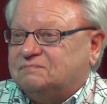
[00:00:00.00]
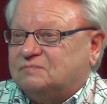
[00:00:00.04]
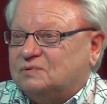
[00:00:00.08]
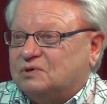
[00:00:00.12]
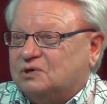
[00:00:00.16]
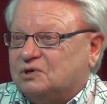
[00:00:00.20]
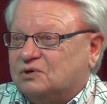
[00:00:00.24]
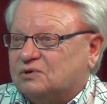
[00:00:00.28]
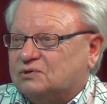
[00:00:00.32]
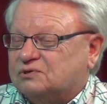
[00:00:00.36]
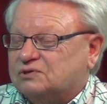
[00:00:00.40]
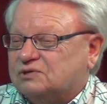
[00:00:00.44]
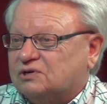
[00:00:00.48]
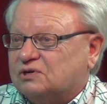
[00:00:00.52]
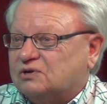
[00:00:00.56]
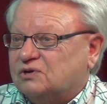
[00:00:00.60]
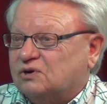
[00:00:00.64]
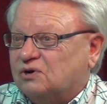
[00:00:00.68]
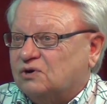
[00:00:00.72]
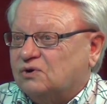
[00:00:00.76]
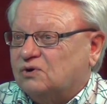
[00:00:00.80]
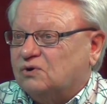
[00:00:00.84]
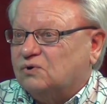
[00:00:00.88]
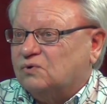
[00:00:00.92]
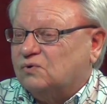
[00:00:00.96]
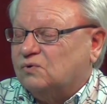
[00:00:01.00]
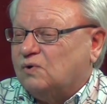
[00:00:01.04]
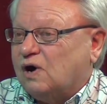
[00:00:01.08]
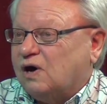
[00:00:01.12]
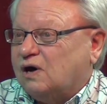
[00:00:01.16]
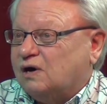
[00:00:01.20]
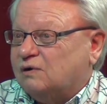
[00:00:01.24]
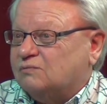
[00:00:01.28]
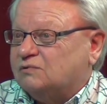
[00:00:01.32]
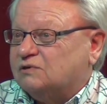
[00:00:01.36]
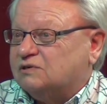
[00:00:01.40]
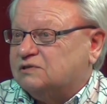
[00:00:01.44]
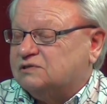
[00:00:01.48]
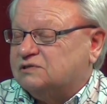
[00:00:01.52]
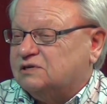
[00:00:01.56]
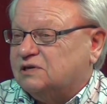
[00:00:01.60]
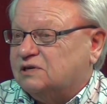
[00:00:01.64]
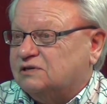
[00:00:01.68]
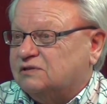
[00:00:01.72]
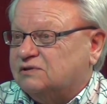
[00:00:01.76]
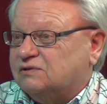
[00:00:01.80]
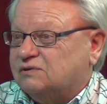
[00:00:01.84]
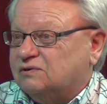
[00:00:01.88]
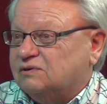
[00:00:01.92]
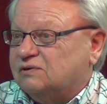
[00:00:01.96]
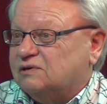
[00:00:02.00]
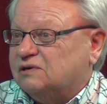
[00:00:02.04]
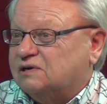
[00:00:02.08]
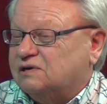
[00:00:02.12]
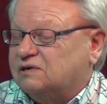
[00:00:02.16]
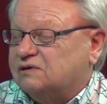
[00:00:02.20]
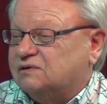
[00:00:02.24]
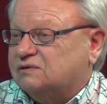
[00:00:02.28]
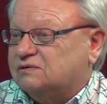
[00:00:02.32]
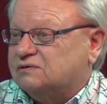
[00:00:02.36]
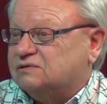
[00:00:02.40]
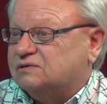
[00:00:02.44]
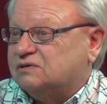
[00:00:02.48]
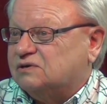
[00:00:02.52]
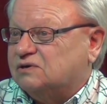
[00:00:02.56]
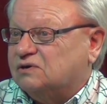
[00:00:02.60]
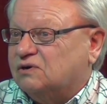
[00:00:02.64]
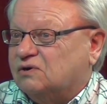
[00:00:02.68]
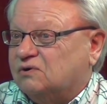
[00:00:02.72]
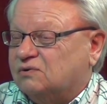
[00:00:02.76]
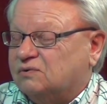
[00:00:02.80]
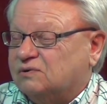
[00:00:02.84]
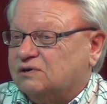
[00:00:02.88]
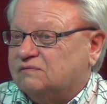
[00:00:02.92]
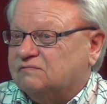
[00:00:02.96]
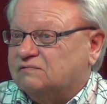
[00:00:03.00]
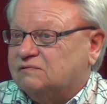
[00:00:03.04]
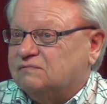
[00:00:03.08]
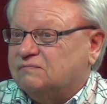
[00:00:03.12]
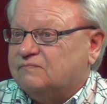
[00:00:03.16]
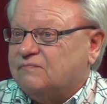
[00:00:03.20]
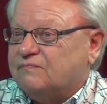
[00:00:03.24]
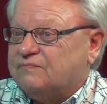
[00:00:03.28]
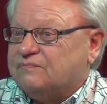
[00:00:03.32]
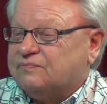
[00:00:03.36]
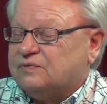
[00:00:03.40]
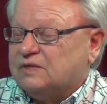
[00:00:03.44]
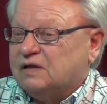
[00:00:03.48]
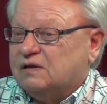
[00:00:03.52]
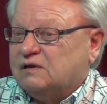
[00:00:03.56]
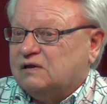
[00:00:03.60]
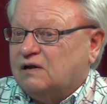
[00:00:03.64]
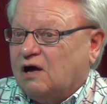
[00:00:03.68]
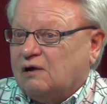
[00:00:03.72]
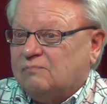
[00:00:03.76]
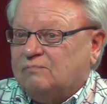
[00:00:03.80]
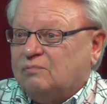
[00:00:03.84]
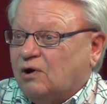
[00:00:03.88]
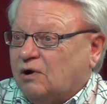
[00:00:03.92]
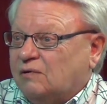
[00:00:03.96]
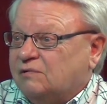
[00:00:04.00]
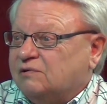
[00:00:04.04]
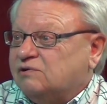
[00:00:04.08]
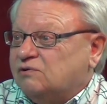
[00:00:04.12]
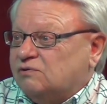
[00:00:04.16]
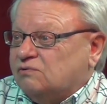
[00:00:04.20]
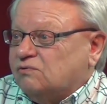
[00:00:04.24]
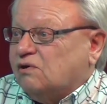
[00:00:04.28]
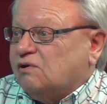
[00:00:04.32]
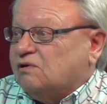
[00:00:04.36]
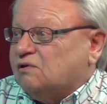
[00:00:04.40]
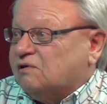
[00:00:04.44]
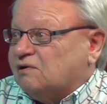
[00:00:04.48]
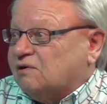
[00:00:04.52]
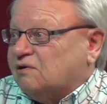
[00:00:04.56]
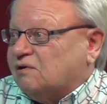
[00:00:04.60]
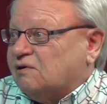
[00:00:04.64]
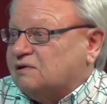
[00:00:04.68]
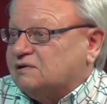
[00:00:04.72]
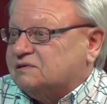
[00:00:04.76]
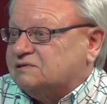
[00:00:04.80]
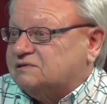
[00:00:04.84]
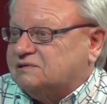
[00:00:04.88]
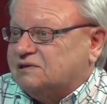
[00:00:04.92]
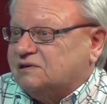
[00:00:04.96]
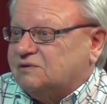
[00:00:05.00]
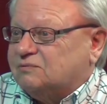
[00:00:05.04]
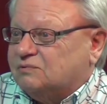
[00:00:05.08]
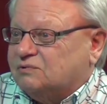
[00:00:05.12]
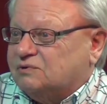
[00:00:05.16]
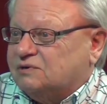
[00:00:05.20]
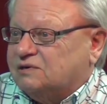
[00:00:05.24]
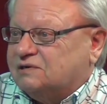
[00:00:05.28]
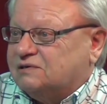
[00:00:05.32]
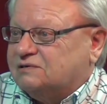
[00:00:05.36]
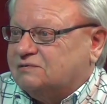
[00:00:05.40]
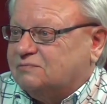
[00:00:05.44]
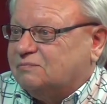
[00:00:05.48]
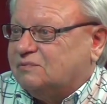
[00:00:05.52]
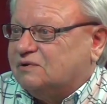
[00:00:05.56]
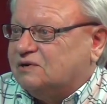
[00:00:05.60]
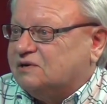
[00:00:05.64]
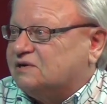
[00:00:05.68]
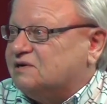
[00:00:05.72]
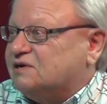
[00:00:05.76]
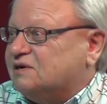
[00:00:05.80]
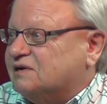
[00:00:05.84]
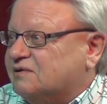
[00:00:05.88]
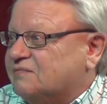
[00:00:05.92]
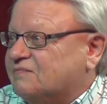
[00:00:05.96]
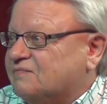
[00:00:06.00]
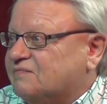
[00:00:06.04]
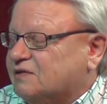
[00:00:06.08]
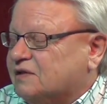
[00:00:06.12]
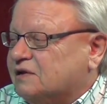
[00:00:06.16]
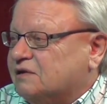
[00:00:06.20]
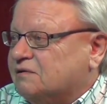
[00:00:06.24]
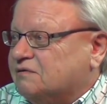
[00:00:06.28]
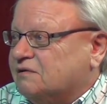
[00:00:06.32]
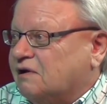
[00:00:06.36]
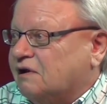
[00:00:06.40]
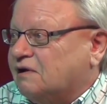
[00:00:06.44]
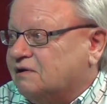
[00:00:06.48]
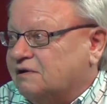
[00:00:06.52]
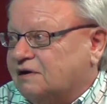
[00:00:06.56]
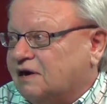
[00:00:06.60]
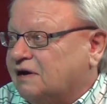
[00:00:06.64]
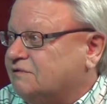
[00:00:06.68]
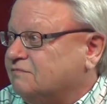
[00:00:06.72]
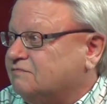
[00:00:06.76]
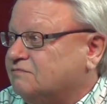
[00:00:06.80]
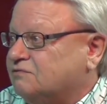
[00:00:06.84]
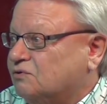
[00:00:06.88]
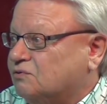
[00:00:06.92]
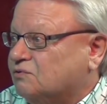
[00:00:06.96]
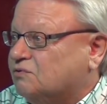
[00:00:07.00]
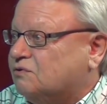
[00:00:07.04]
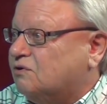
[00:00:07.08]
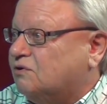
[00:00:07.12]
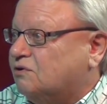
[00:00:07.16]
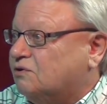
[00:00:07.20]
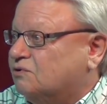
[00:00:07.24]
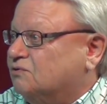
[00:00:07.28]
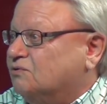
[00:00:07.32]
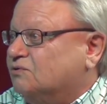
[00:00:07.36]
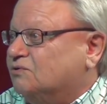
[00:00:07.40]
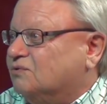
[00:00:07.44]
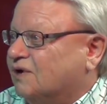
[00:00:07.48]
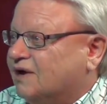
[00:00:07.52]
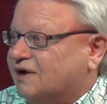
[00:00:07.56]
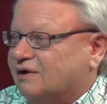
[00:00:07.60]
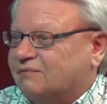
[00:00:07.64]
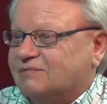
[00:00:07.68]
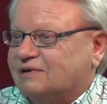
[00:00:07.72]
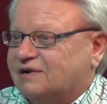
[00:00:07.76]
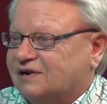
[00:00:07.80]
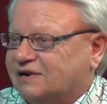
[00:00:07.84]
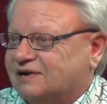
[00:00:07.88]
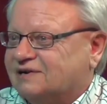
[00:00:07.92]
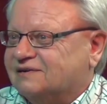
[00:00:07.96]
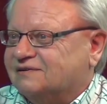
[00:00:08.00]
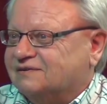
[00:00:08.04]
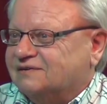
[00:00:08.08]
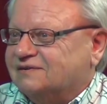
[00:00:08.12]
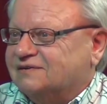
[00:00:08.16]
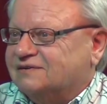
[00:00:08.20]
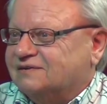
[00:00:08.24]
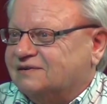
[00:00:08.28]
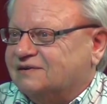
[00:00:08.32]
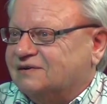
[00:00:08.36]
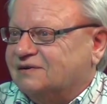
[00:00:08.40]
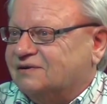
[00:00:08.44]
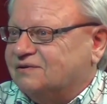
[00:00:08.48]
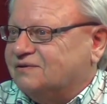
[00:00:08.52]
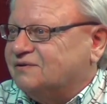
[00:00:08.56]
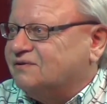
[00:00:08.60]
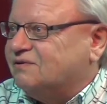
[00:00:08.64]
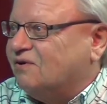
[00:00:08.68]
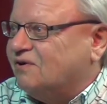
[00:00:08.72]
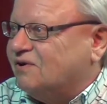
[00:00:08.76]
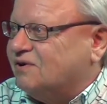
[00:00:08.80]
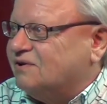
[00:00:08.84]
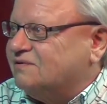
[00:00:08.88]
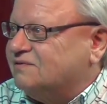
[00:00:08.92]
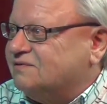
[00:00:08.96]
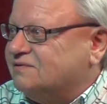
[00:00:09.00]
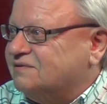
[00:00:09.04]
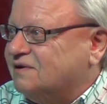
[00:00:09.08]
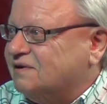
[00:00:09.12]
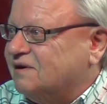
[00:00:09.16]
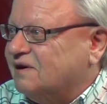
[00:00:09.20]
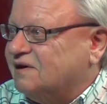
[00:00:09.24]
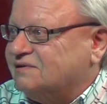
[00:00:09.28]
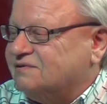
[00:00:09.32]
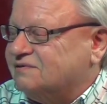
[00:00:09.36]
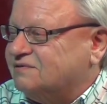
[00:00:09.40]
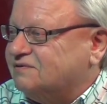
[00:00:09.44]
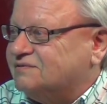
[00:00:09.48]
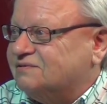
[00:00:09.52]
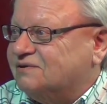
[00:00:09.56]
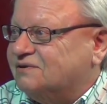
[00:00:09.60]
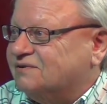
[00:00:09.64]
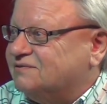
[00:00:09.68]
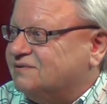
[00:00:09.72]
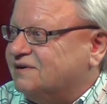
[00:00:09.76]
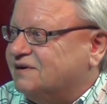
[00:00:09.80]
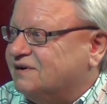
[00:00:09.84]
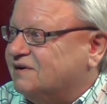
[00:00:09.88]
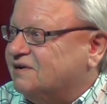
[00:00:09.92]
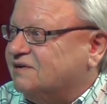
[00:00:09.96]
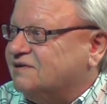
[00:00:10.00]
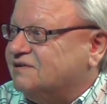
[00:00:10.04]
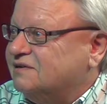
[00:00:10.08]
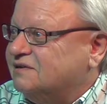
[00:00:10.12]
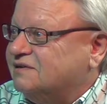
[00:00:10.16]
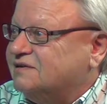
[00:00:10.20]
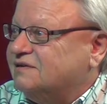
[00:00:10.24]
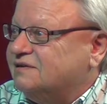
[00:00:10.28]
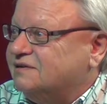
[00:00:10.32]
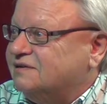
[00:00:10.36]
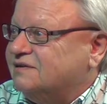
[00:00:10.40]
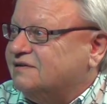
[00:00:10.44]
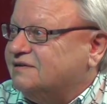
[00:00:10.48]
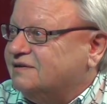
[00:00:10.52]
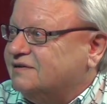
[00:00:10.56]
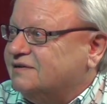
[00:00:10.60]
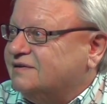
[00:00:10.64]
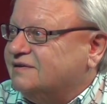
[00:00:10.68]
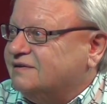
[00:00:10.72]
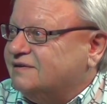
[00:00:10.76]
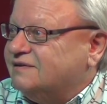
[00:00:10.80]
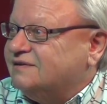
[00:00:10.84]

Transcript: Years ago, I want to say 30 years ago even, I probably knew all the artists that were in Topeka. I have no clue how many there are that I don't know now. Mm-hmm.